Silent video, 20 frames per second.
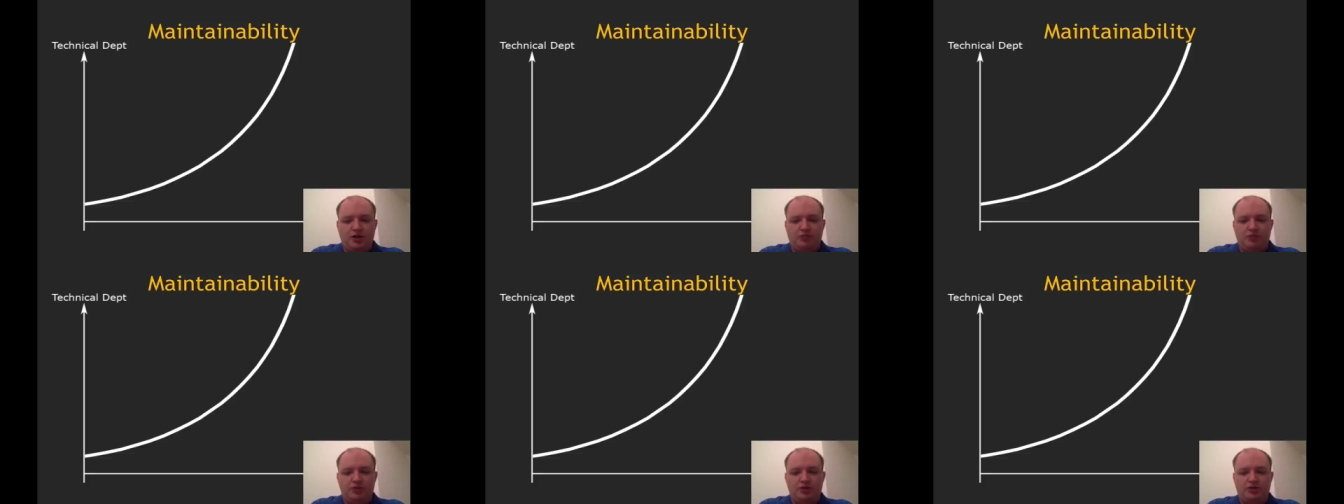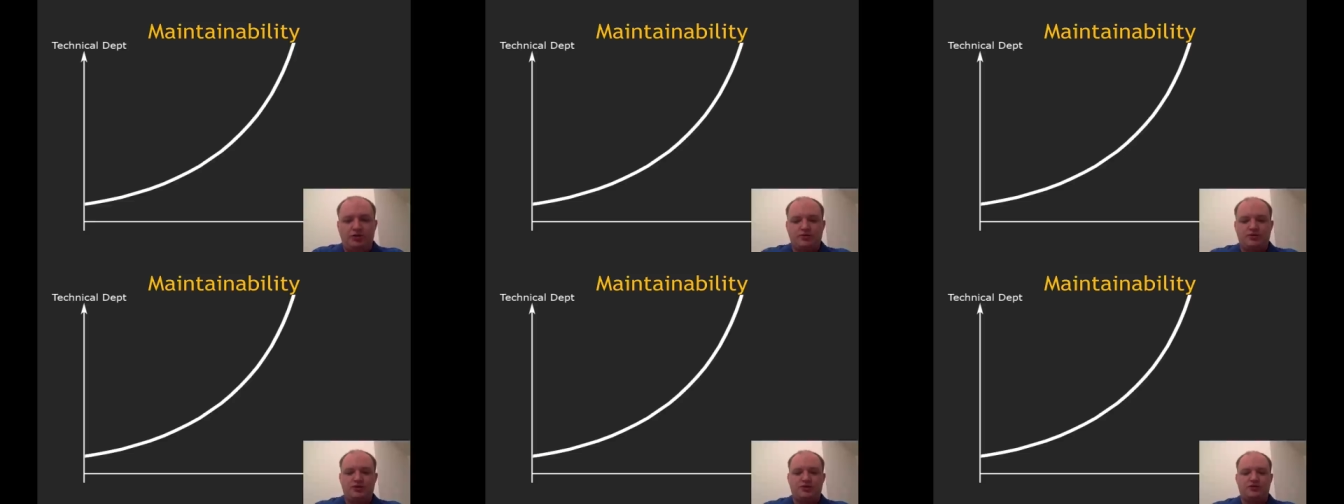
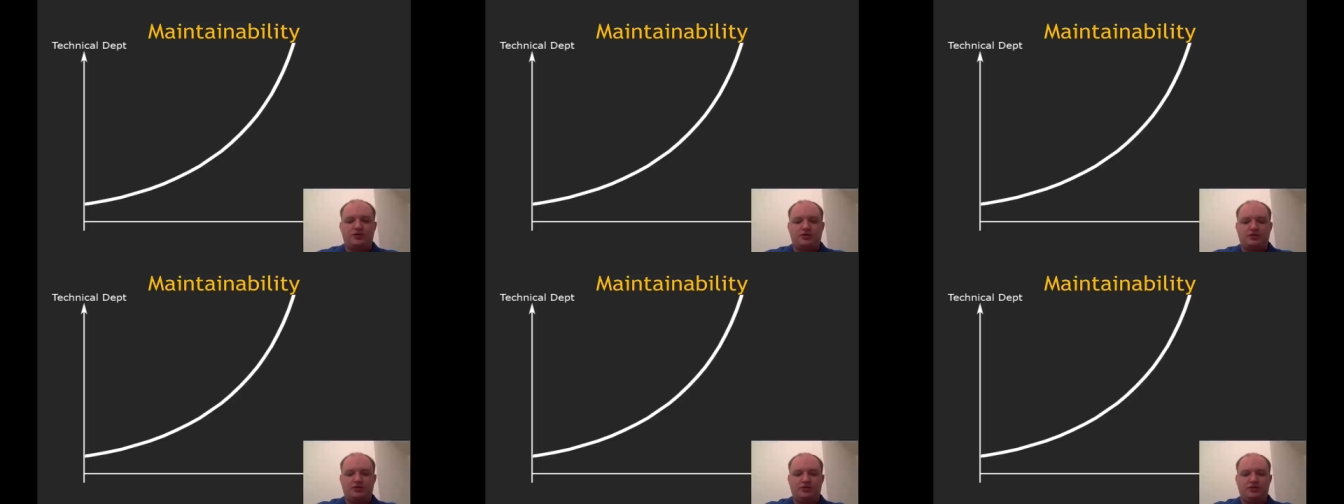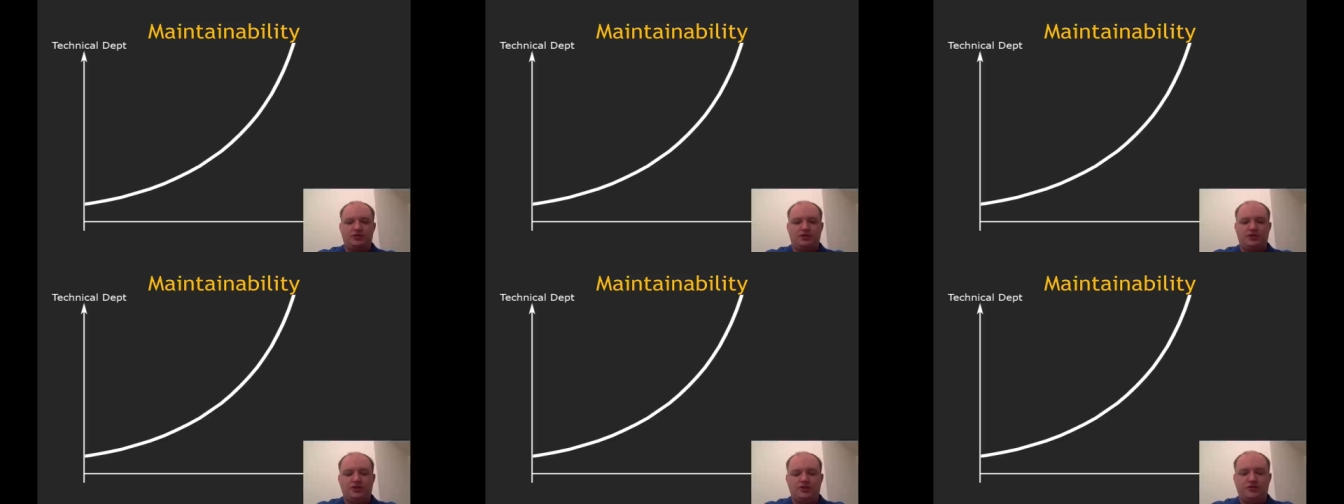because
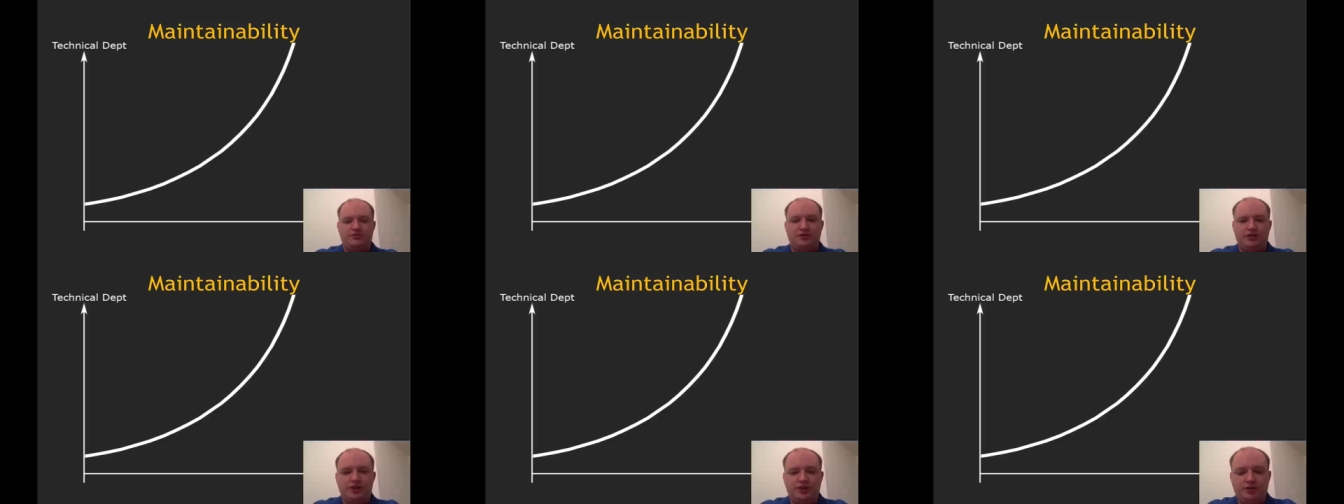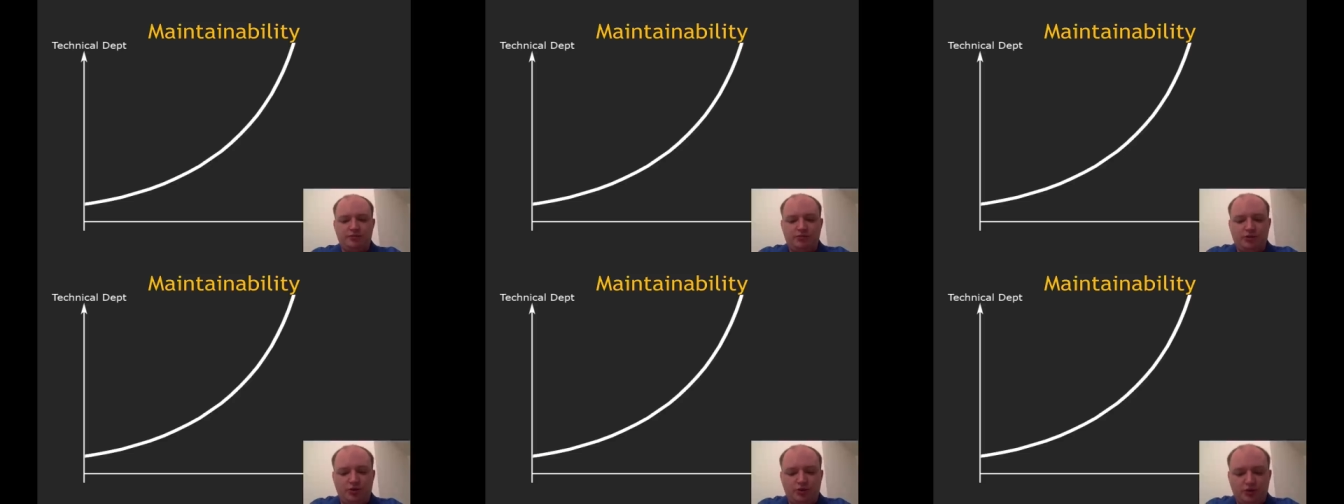it is very
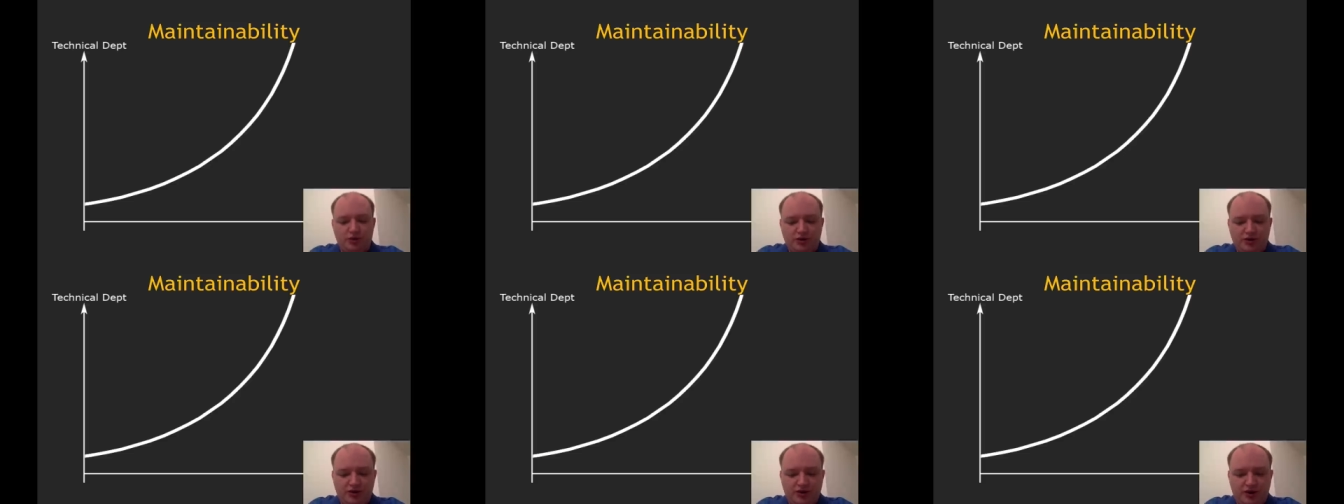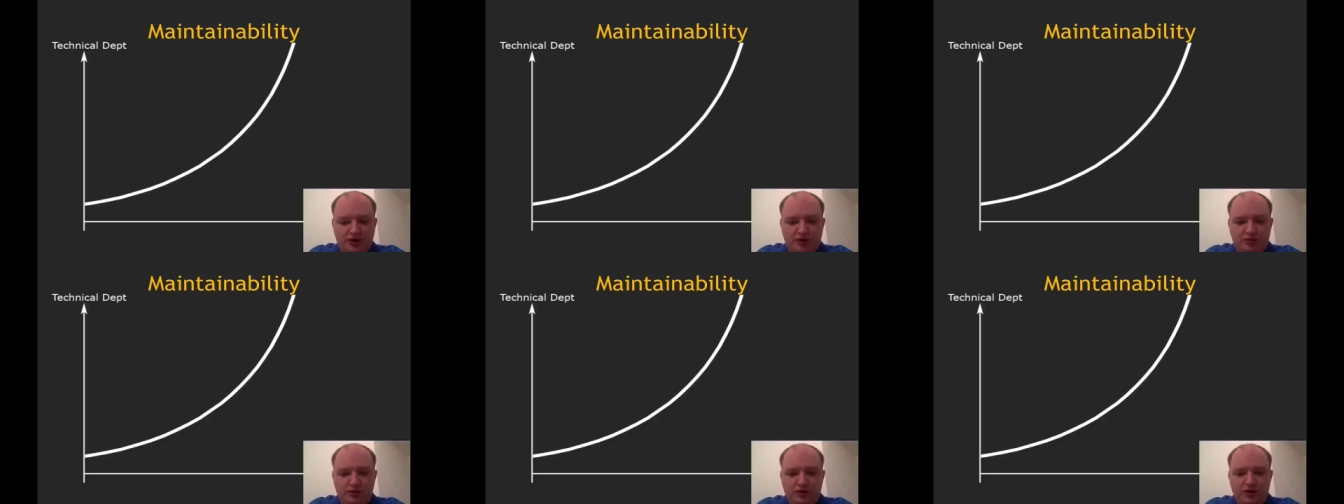important
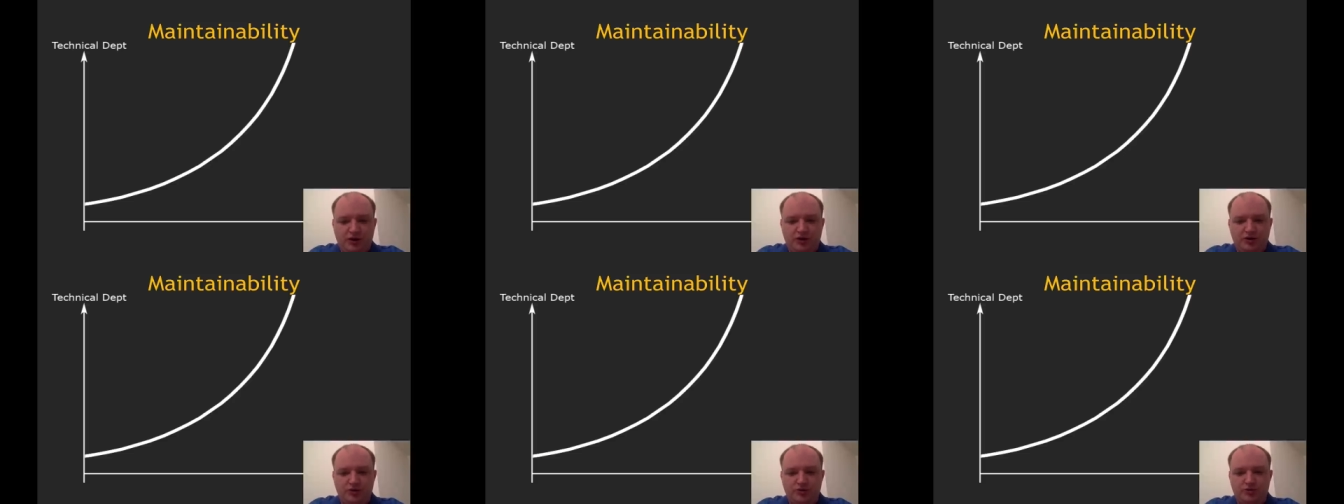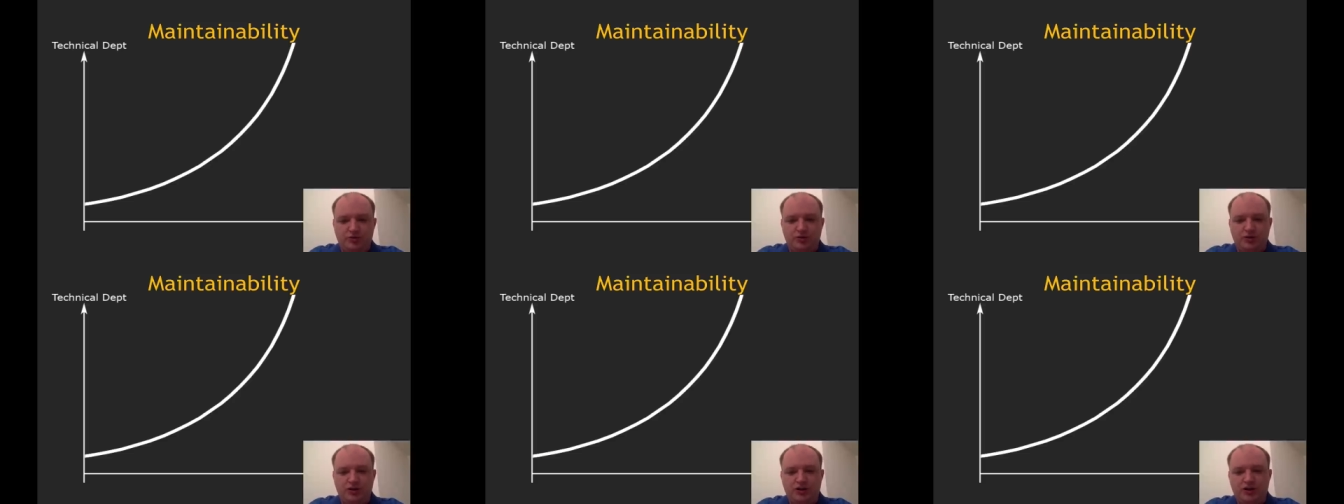that we can
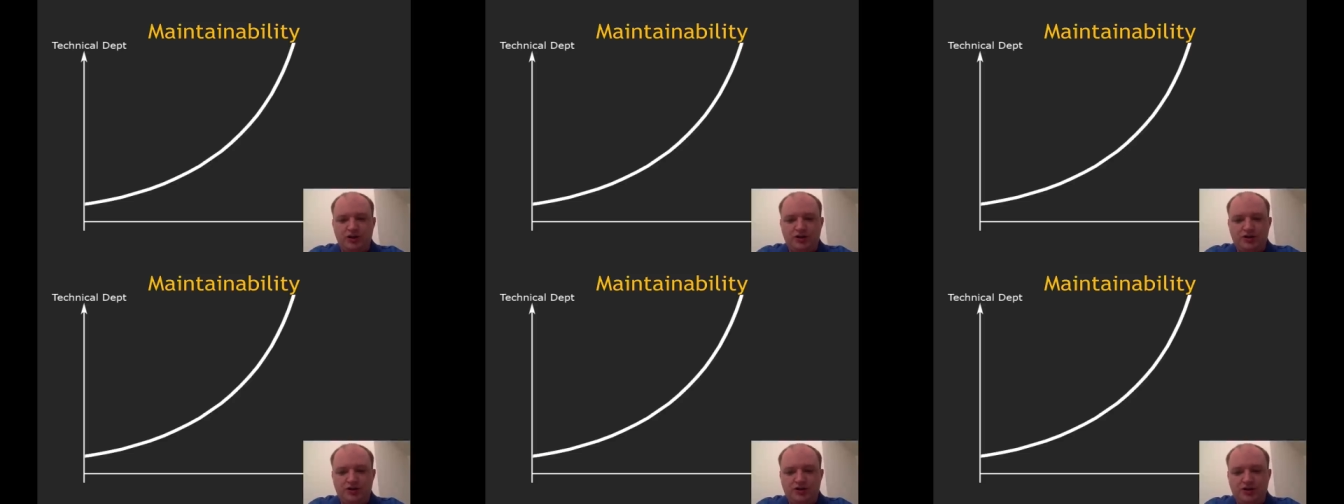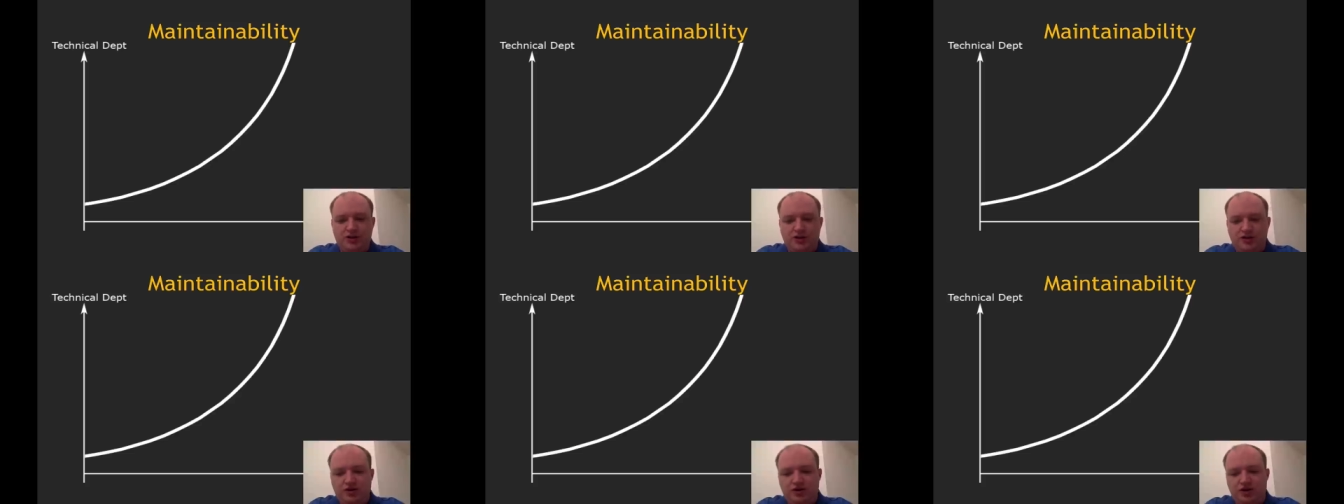do
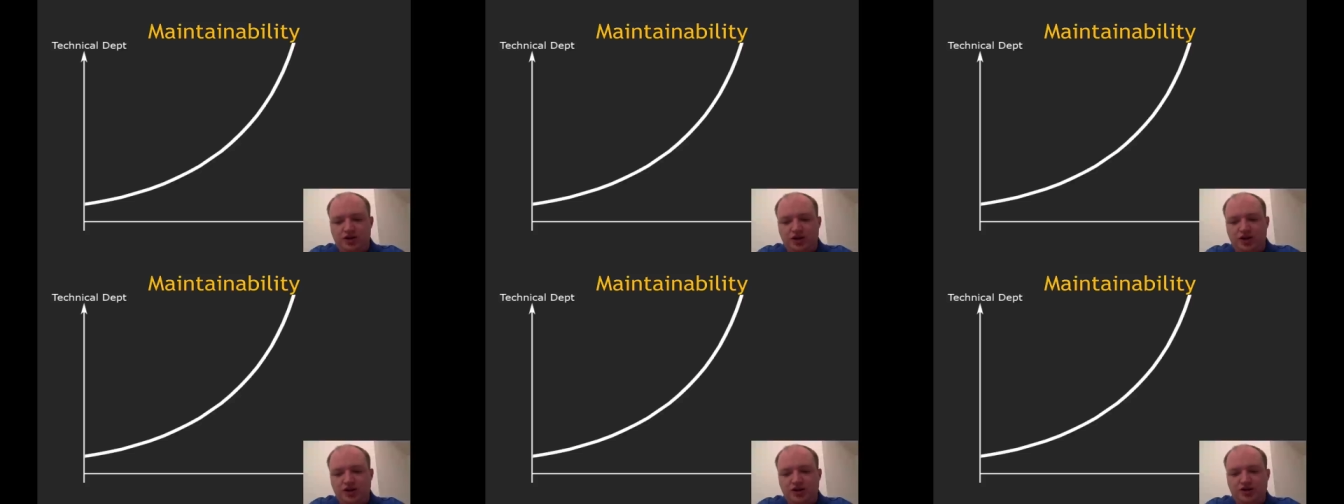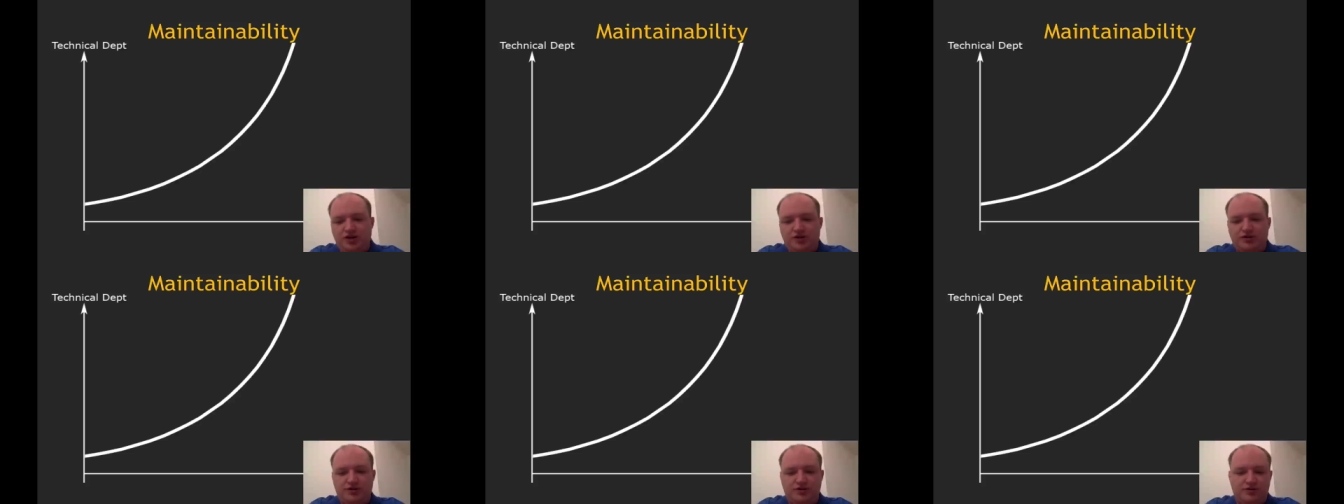easy
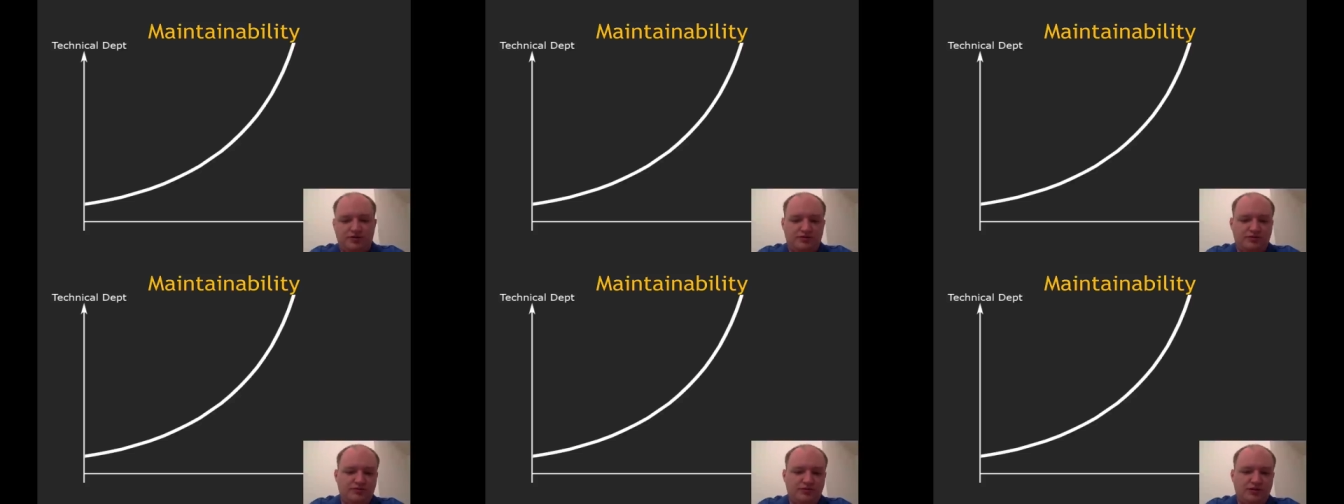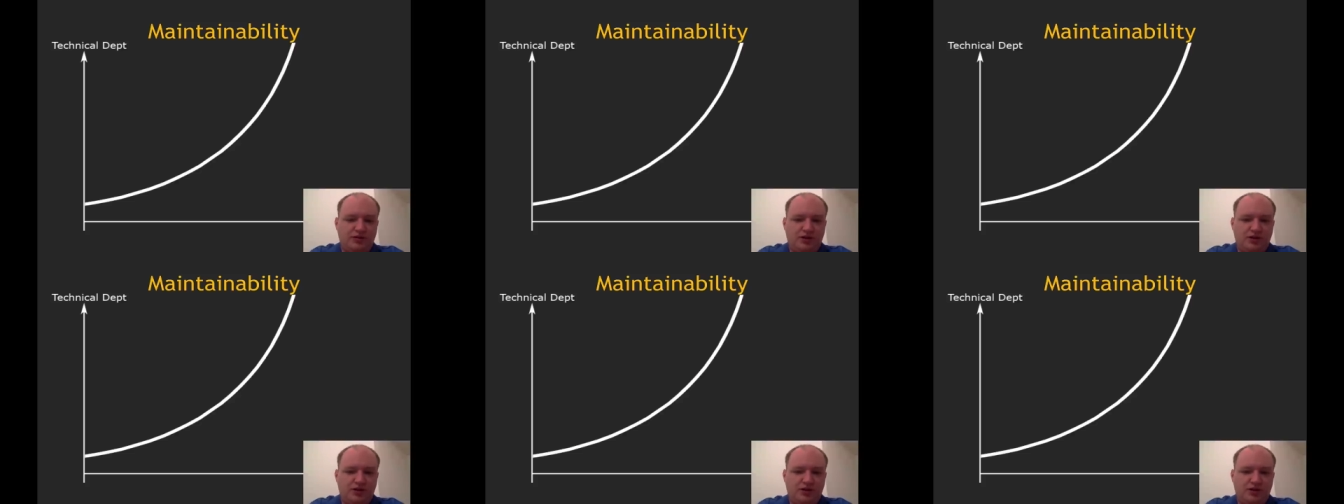changes